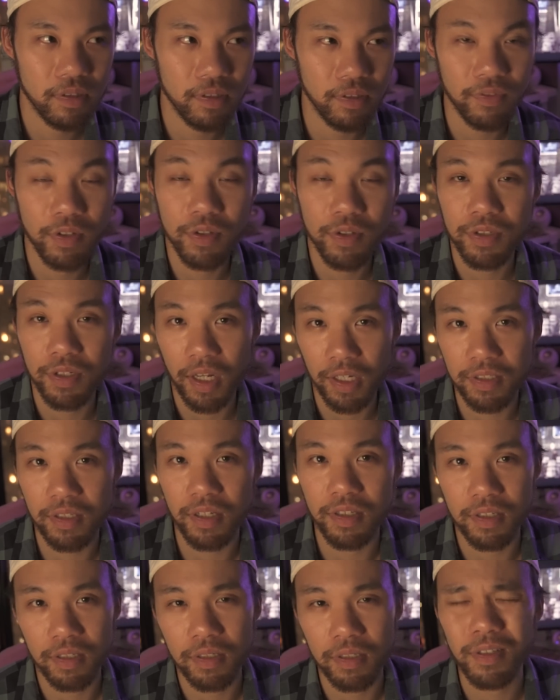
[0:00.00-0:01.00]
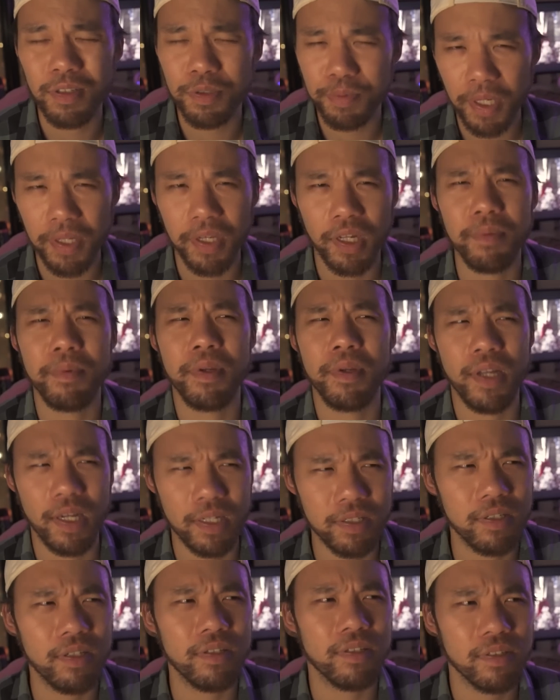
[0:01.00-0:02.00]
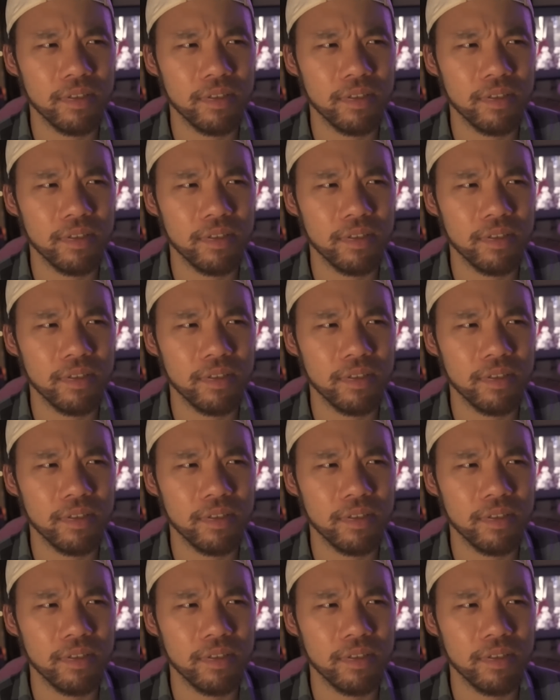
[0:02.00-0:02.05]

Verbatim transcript: If there's a next season. It's probably going to be next season.